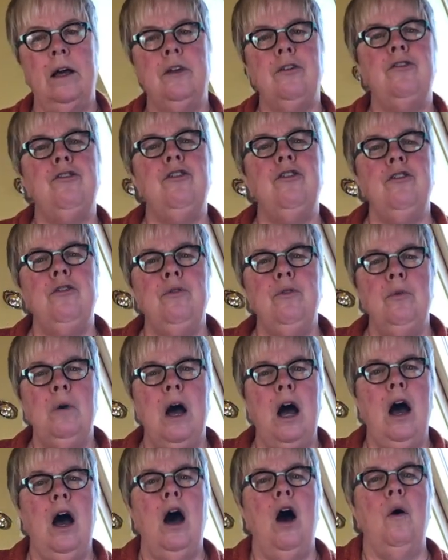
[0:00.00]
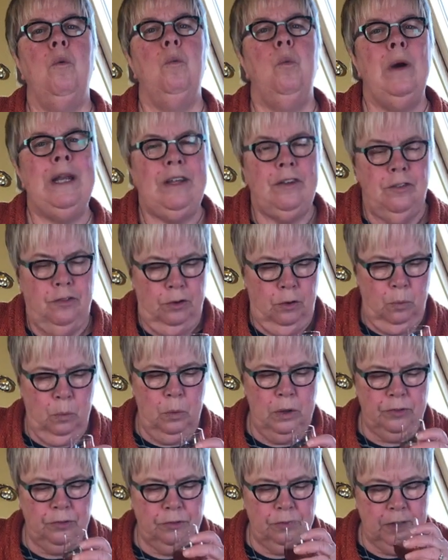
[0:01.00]
to a winter
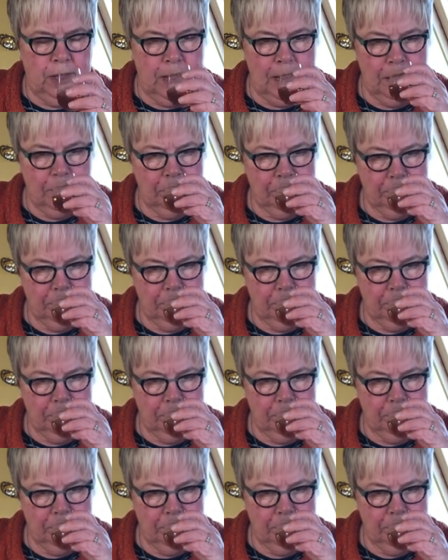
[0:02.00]
whisky.